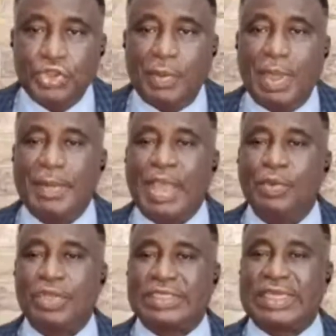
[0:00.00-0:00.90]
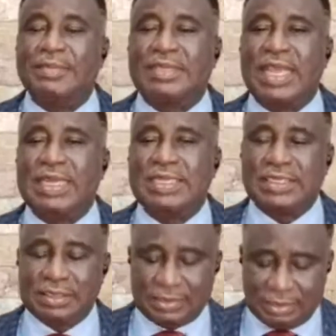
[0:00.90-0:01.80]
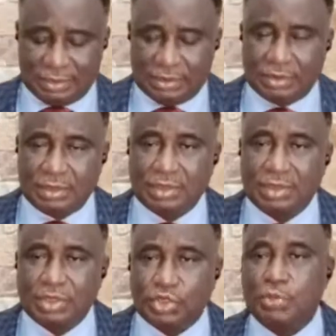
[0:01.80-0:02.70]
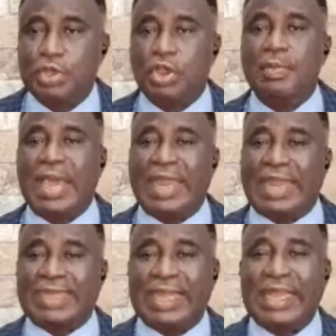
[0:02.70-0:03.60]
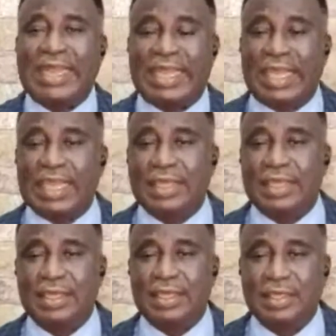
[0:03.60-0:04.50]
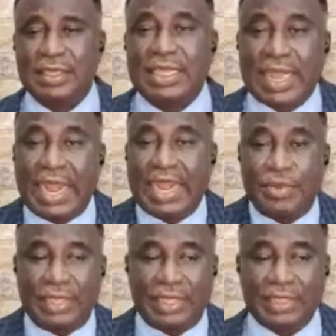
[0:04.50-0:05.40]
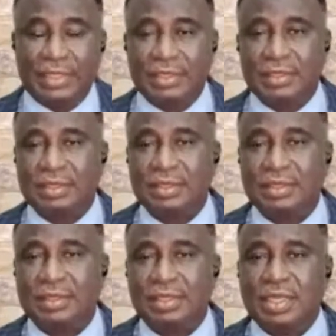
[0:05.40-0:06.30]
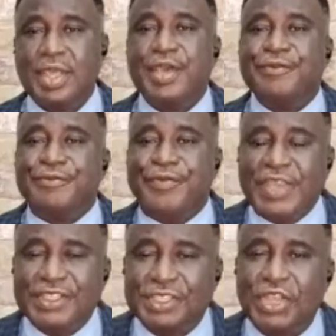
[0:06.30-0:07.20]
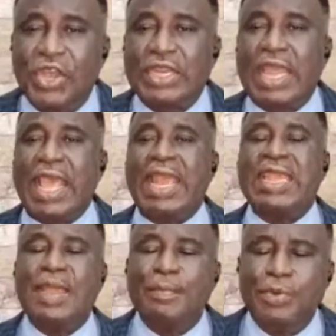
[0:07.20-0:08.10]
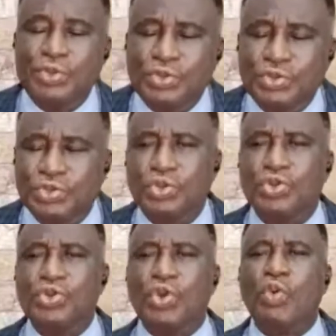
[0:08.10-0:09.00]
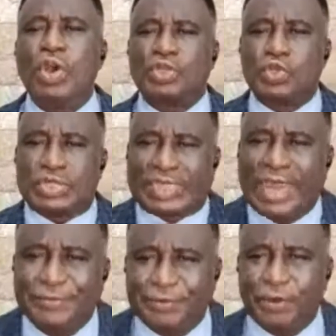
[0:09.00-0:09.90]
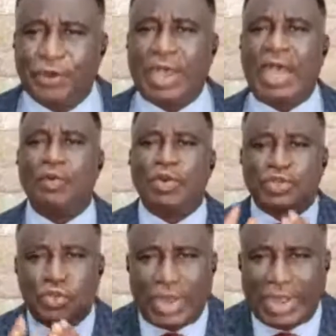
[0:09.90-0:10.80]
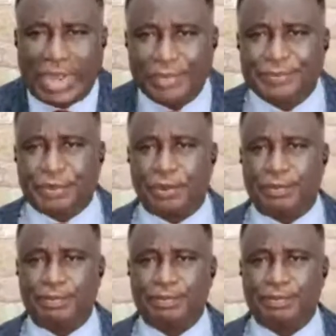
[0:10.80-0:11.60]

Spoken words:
You remember he was tempted to become an earthly king. He ran away. Vision enable you to know what to stand for and what to run away from.